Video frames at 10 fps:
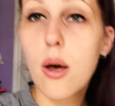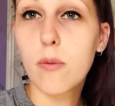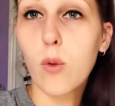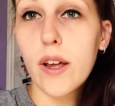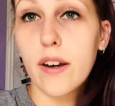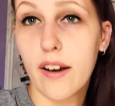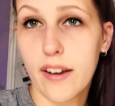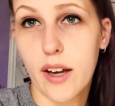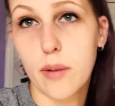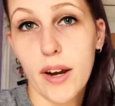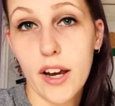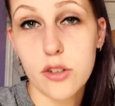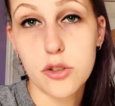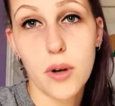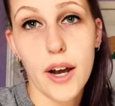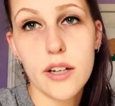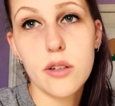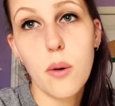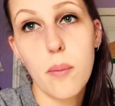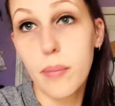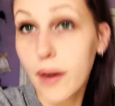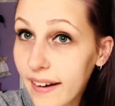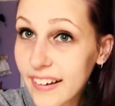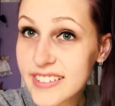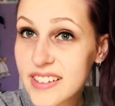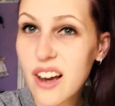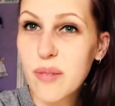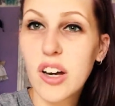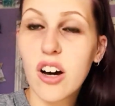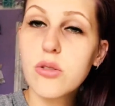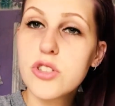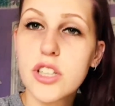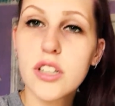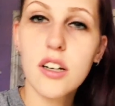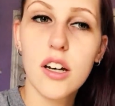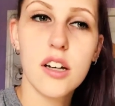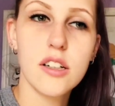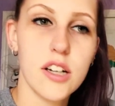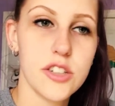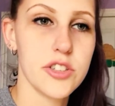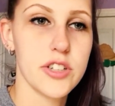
when I had my other tryout, but I'm coaching an under